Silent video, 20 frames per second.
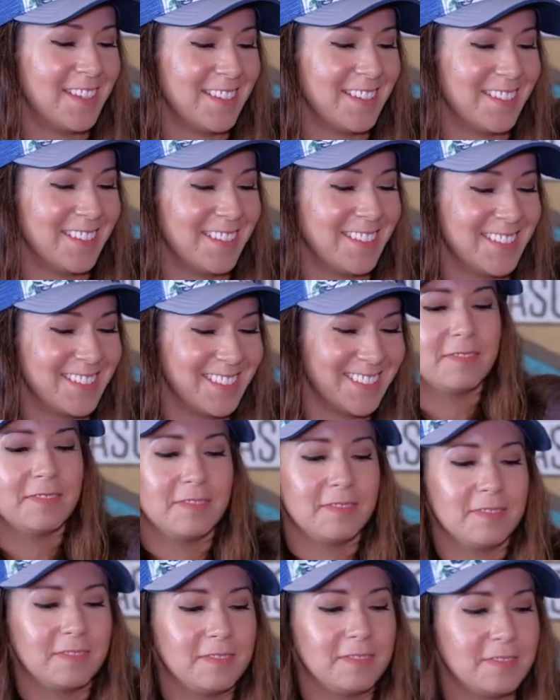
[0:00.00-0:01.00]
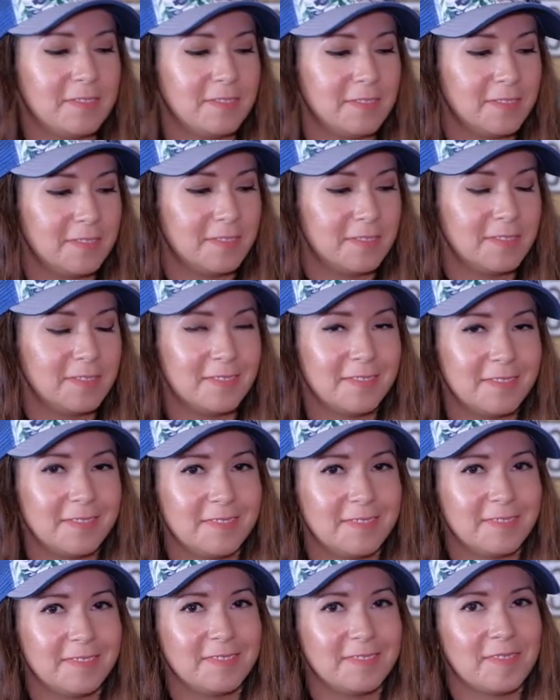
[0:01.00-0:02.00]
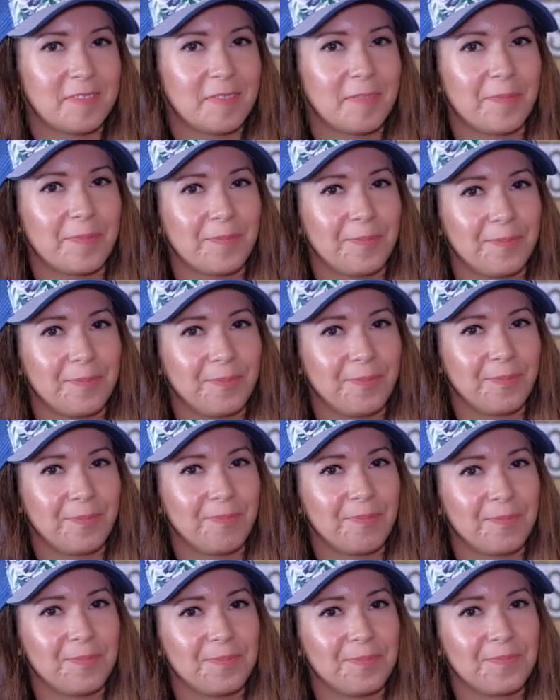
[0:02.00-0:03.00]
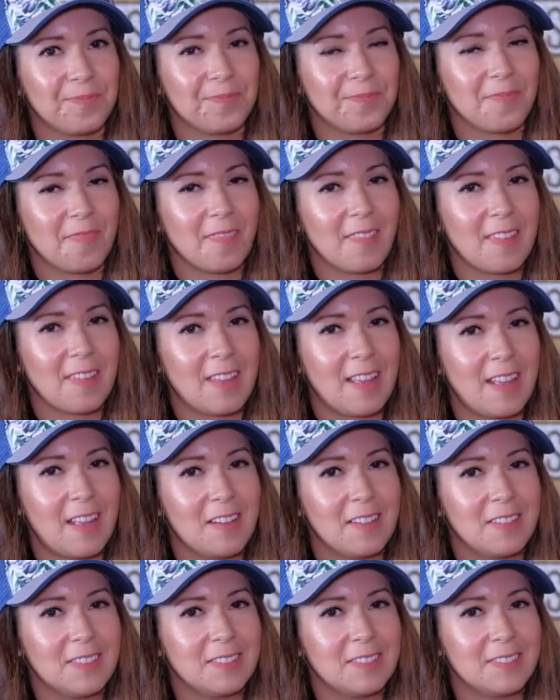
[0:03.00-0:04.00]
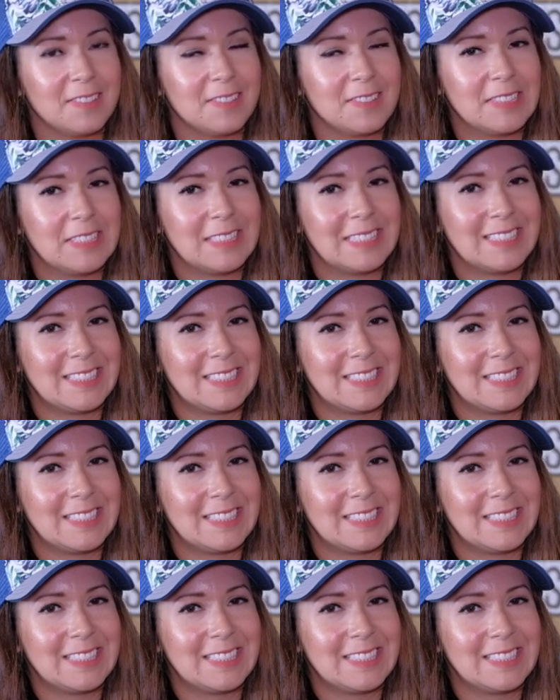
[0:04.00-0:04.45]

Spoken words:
(silent)